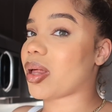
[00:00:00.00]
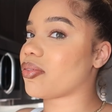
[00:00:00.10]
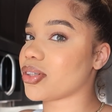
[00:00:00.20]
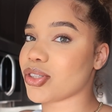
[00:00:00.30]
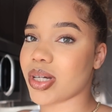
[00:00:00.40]
I'm not
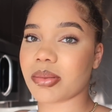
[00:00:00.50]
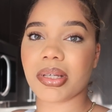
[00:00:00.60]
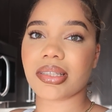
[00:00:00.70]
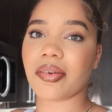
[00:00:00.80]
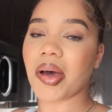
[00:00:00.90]
gonna stress
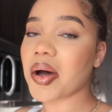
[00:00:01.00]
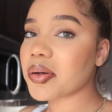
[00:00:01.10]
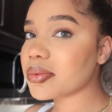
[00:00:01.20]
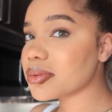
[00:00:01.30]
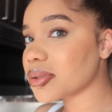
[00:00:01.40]
myself
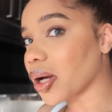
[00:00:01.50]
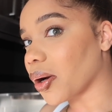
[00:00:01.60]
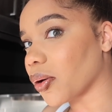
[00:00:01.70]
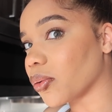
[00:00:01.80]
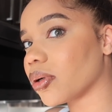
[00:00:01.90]
out.
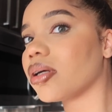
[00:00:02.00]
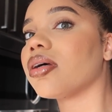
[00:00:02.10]
So